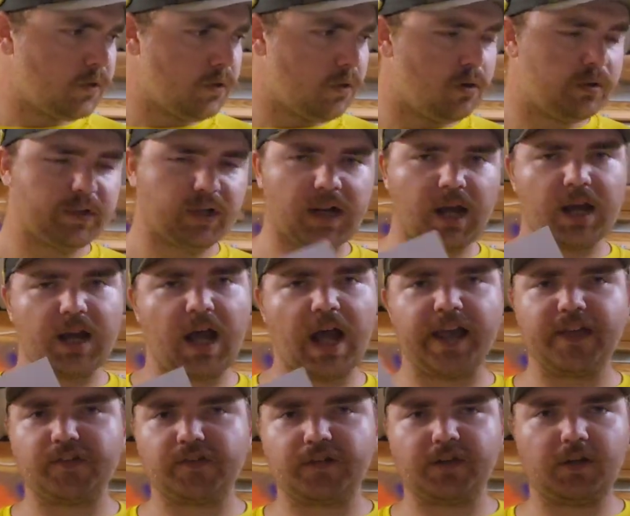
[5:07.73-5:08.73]
on the kind of
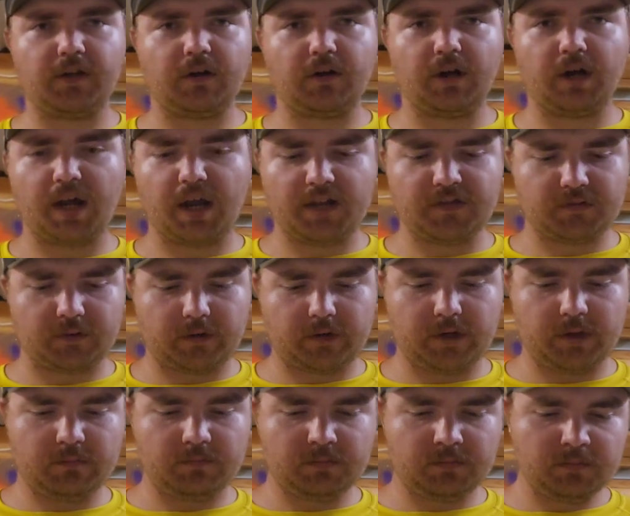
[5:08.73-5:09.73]
icing or ice
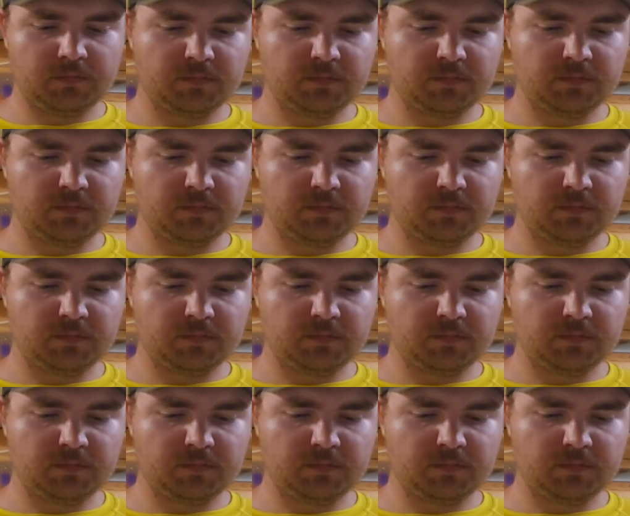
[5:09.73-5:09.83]
cream,